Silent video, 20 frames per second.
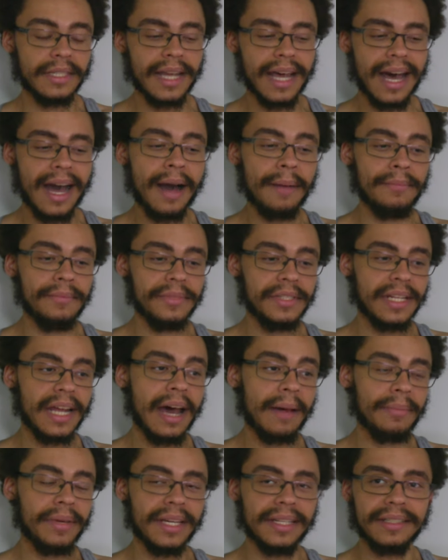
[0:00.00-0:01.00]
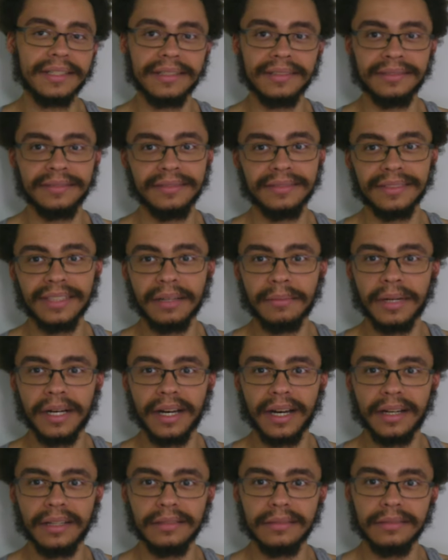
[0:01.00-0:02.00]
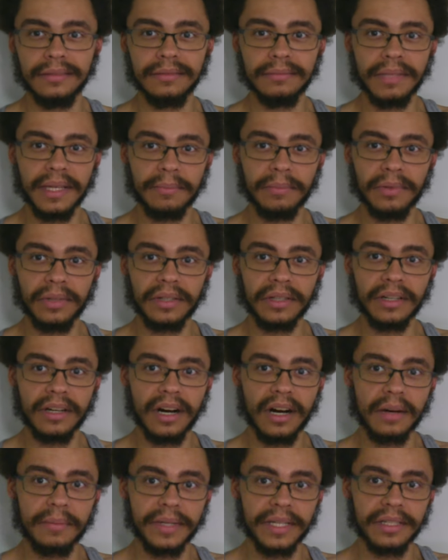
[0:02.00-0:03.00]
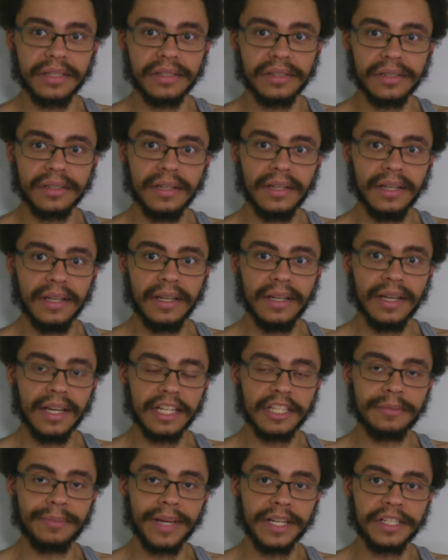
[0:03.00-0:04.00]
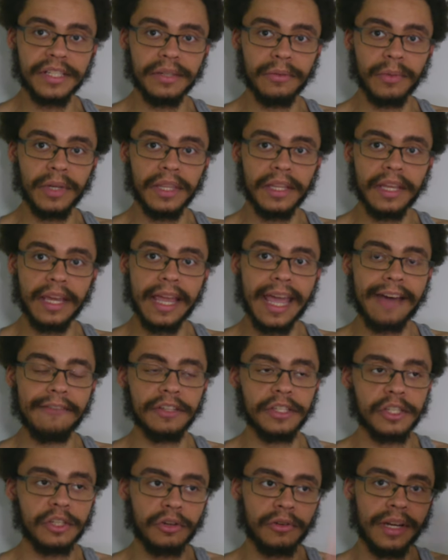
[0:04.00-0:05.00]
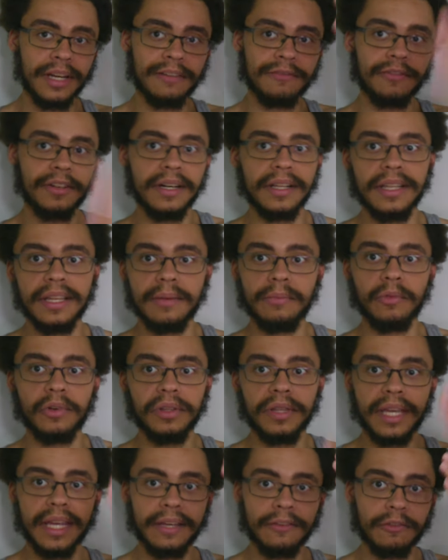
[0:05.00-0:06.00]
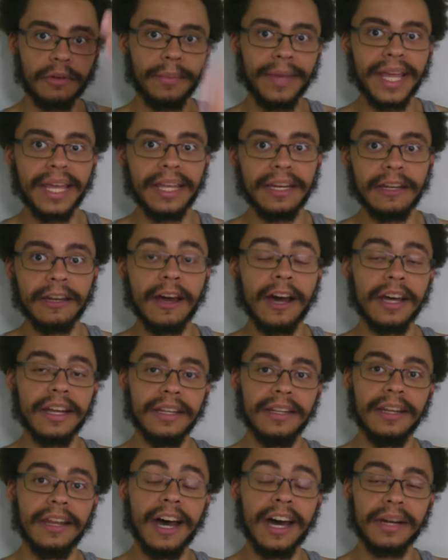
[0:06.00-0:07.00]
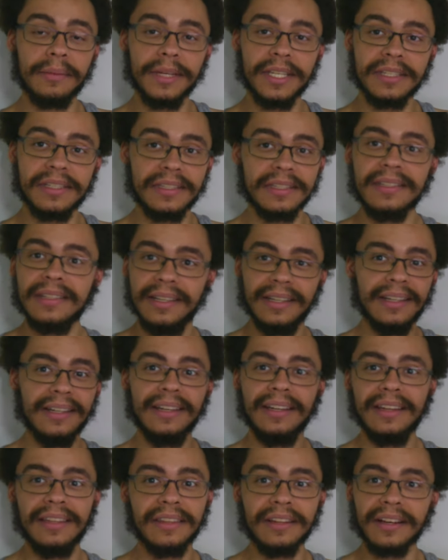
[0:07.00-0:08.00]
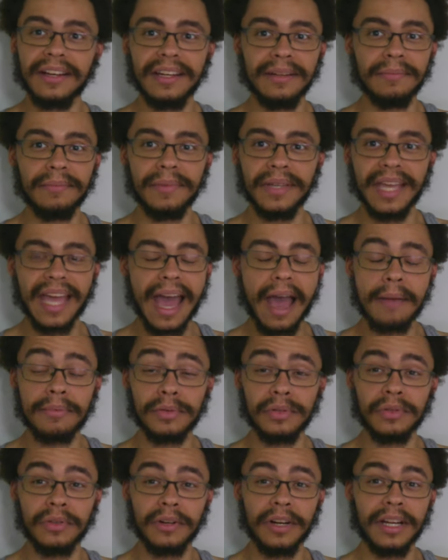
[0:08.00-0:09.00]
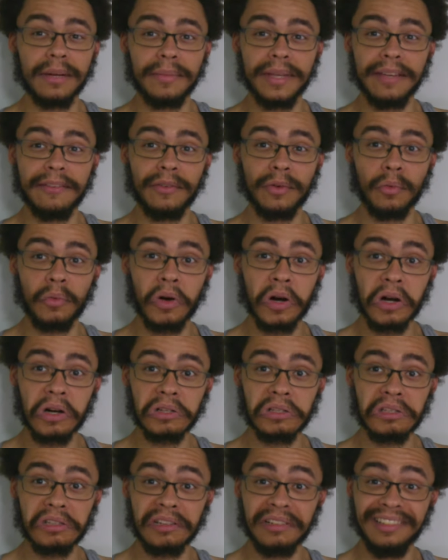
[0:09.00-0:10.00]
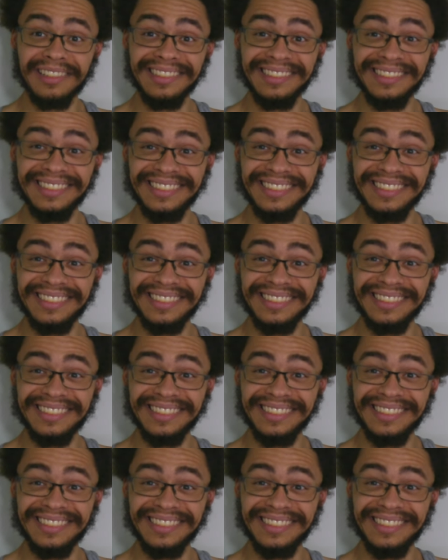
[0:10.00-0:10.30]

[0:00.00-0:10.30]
Stop. Stop it. Come on. People are garbage. And especially when they have a screen in front of them where they can remain anonymous, they're going to be even worse.